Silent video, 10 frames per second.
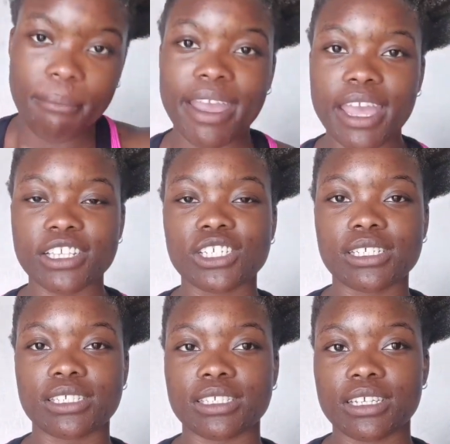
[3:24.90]
My
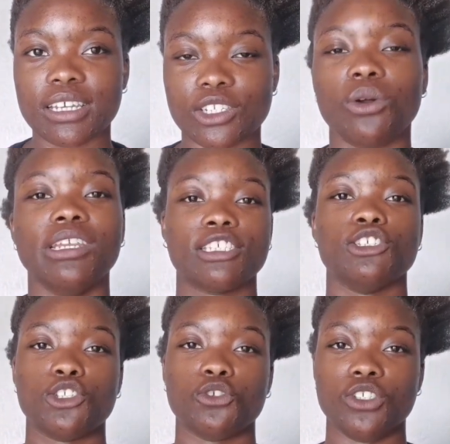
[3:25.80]
edges don't
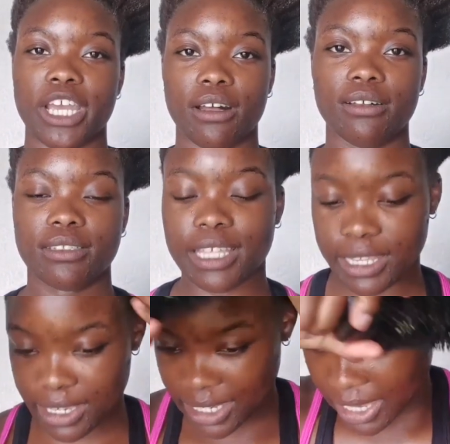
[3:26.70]
listen to gel. They
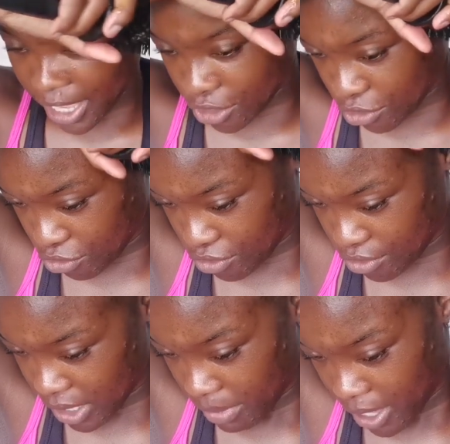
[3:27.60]
need edge
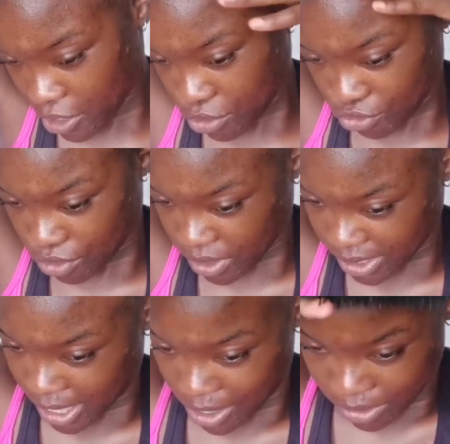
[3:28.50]
control, and my edge control
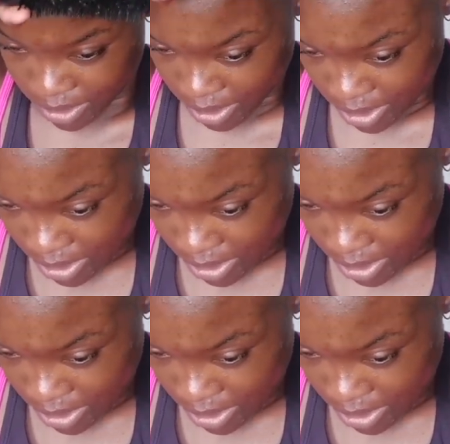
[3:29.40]
is out.